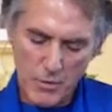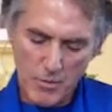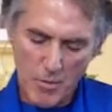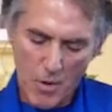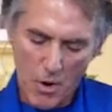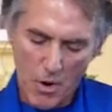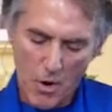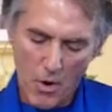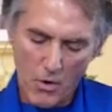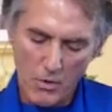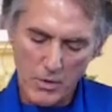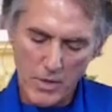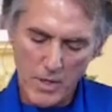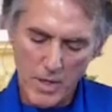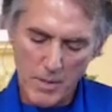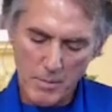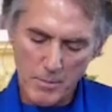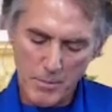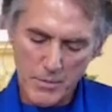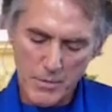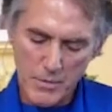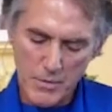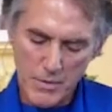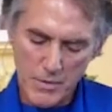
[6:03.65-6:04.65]
from all
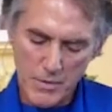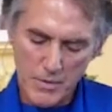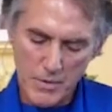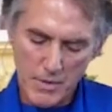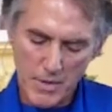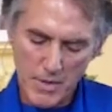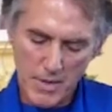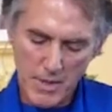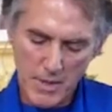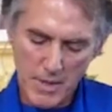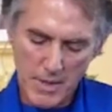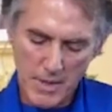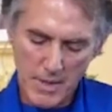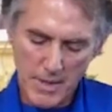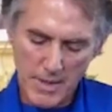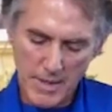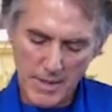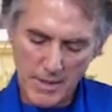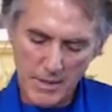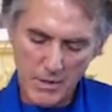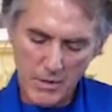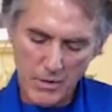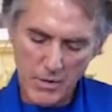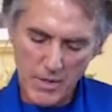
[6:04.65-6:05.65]
lips,
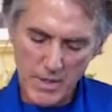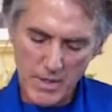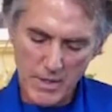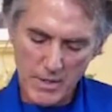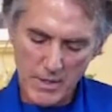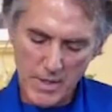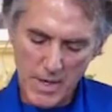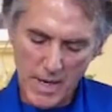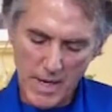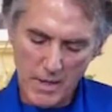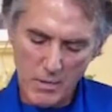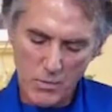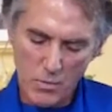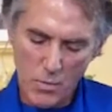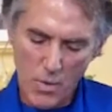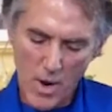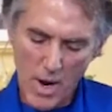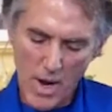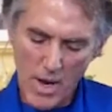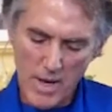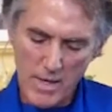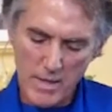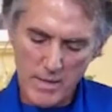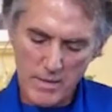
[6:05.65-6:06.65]
ignorant and
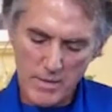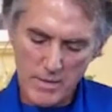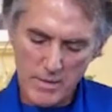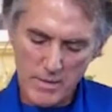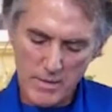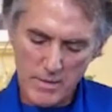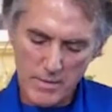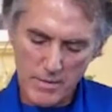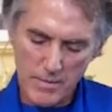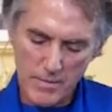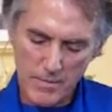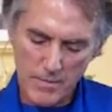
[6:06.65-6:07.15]
wise?